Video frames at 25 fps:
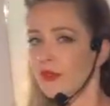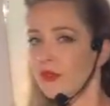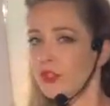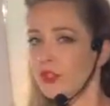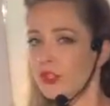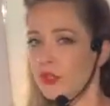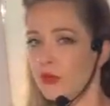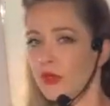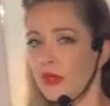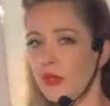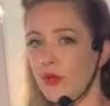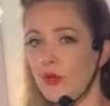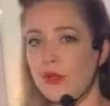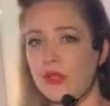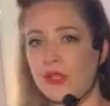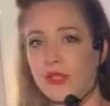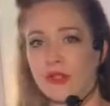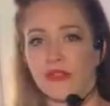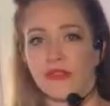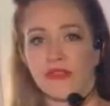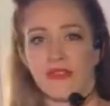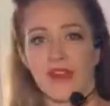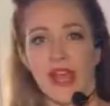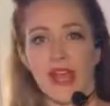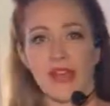Should we go a
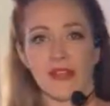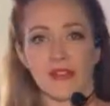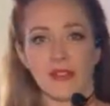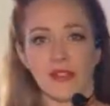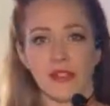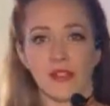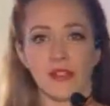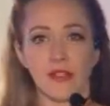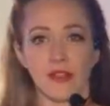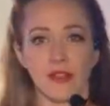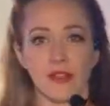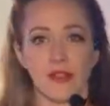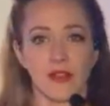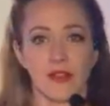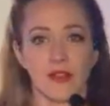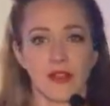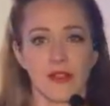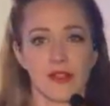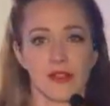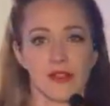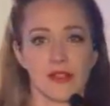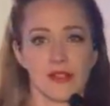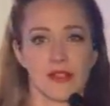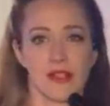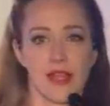little faster?
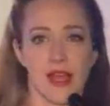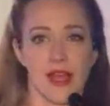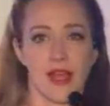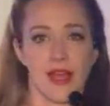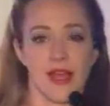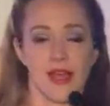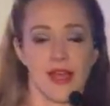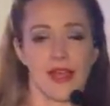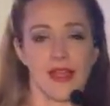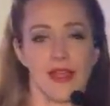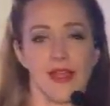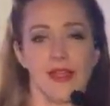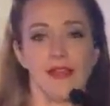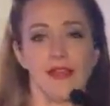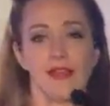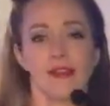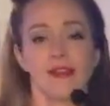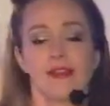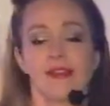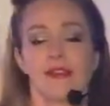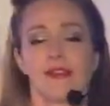Side,